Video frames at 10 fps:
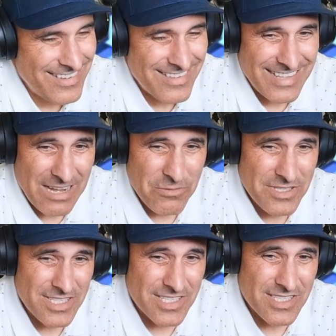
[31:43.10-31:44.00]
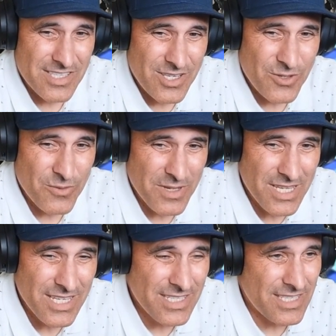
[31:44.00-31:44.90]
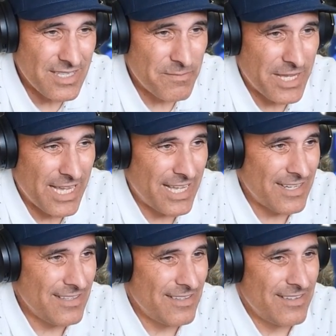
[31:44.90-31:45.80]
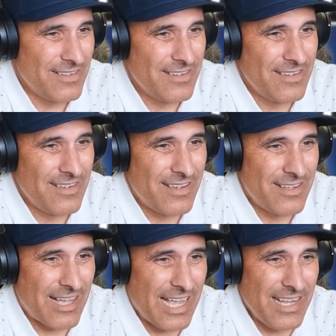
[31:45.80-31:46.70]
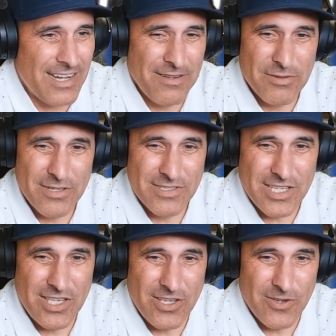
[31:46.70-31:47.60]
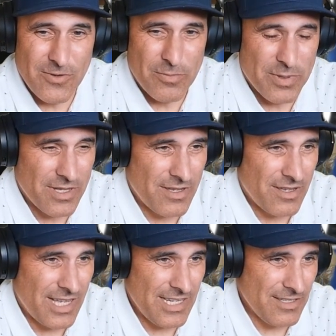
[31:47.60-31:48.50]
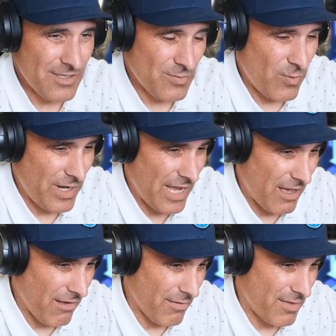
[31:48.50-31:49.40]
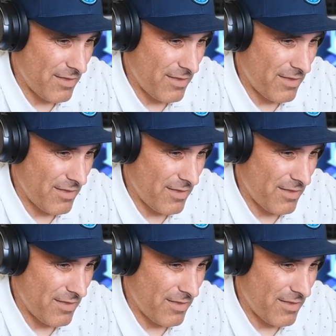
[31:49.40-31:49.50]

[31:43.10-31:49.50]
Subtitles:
That was just too easy, man. I didn't even lose a cube. I didn't lose 1 health.